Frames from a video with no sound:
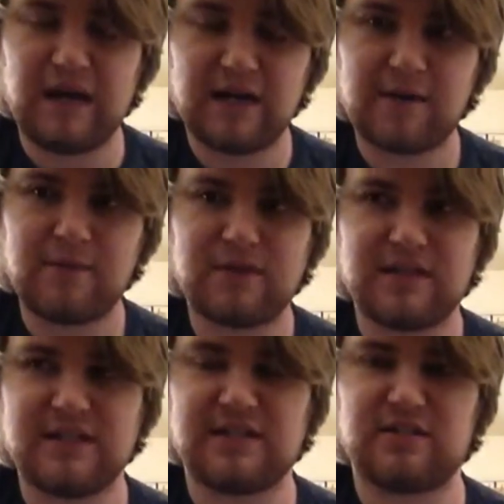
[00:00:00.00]
couple
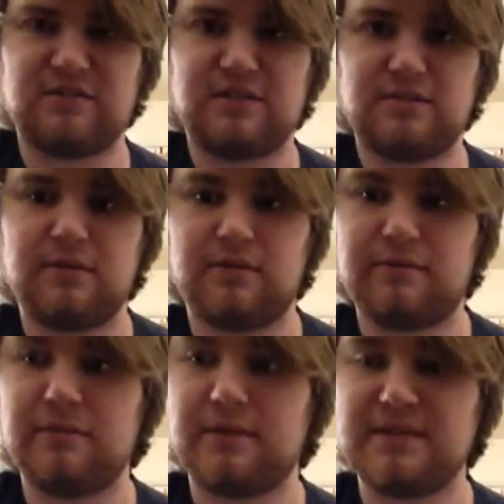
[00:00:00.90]
things here.
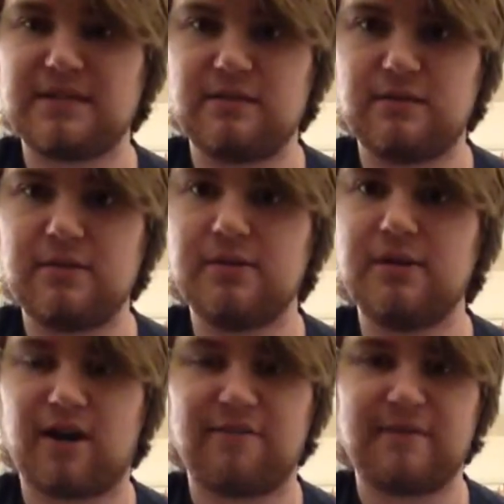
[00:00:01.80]
Let me
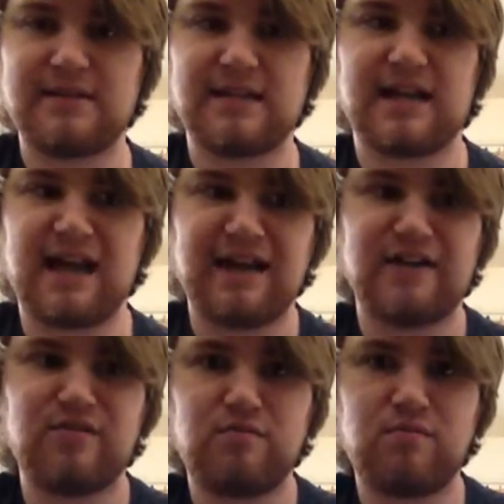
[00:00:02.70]
start off by saying I
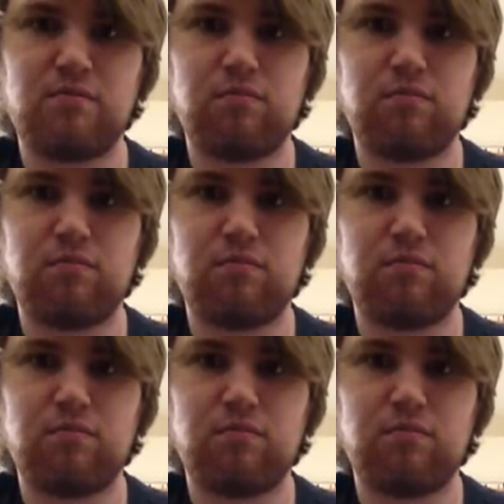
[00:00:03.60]
know